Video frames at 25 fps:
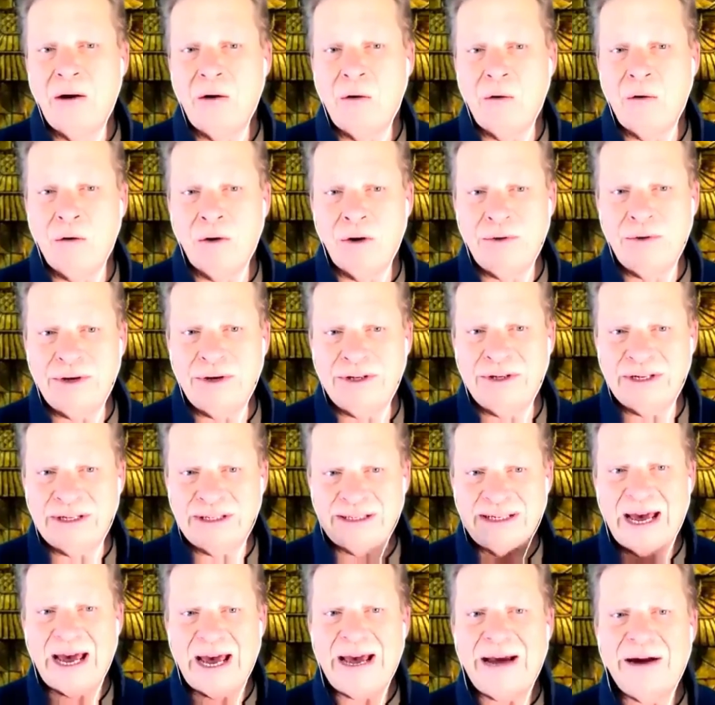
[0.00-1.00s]
or the
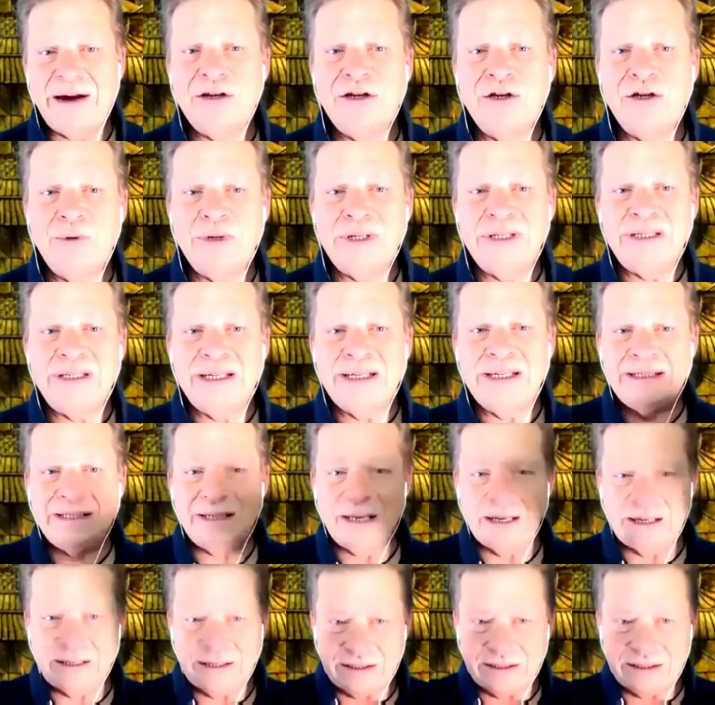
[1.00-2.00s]
desire to assist us